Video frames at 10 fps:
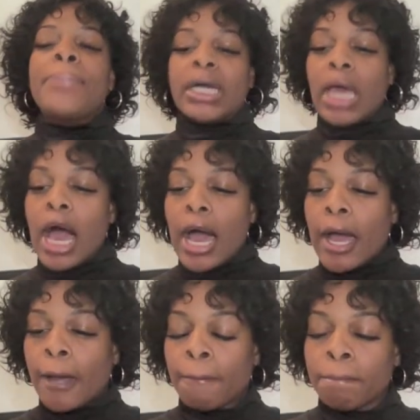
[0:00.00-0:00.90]
But
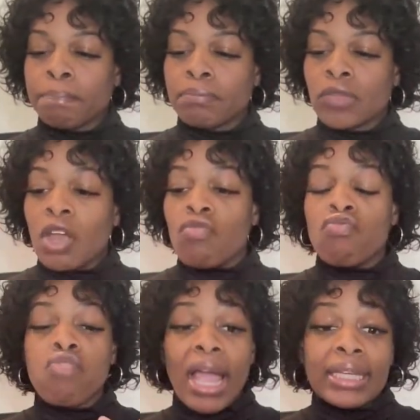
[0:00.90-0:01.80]

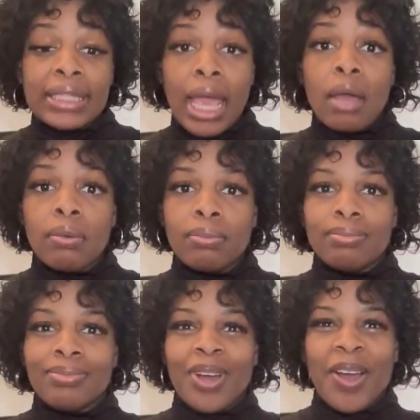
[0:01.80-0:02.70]
right now,
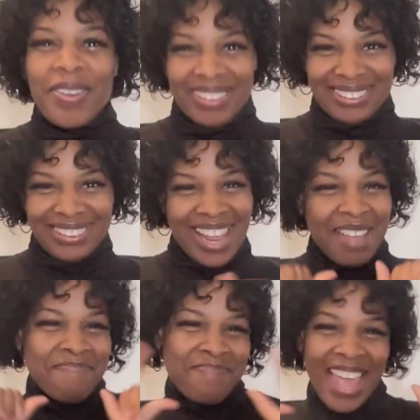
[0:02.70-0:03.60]
oh,
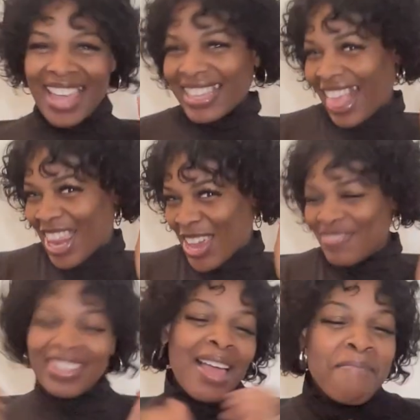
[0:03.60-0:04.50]
thank
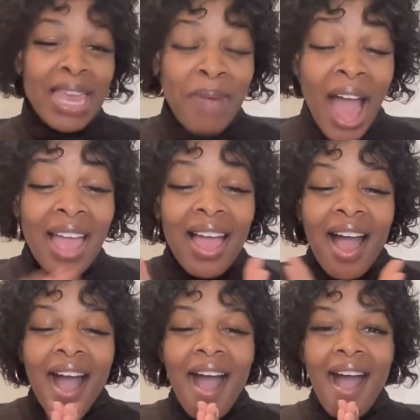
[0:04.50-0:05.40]
you. Anyway,
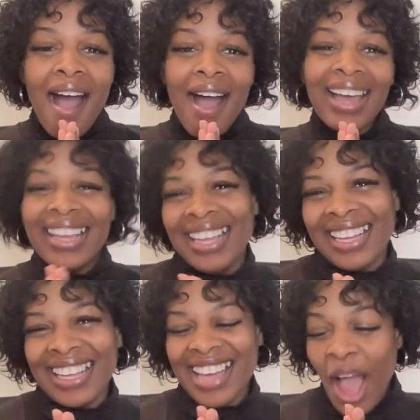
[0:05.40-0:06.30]
uh,
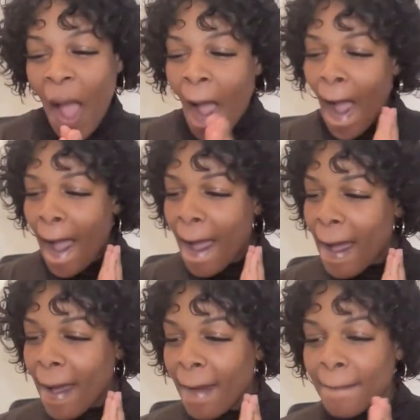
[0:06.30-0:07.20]

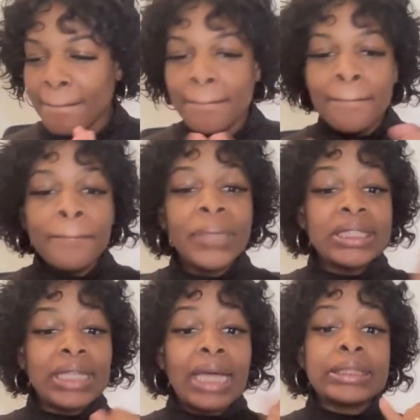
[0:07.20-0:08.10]
um,
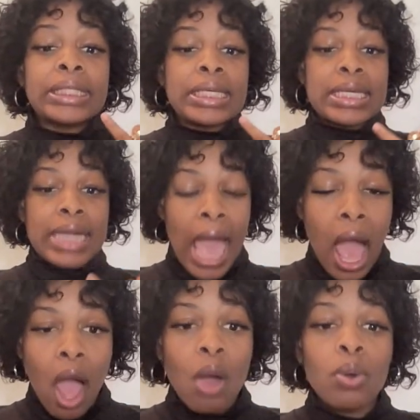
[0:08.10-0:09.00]
but yes,
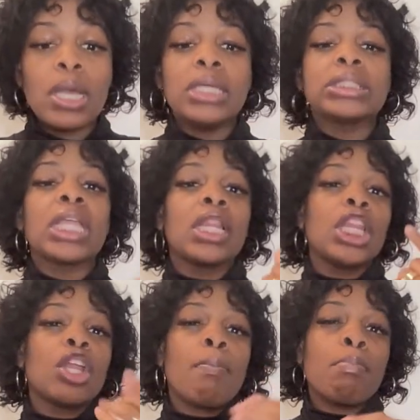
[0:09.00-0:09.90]
now it's a
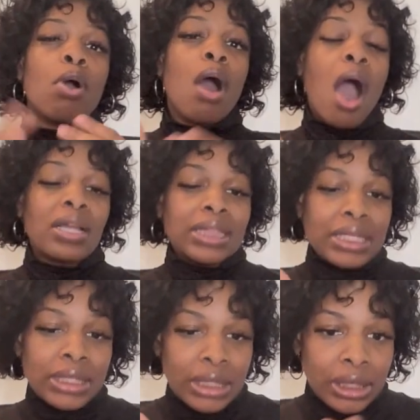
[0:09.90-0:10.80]
little more
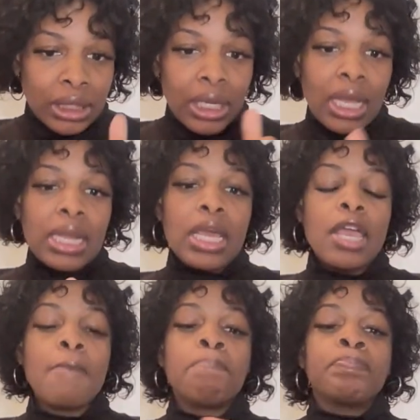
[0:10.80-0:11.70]
authenticity in
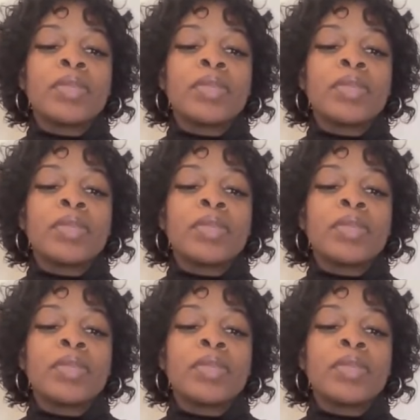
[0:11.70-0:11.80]
it,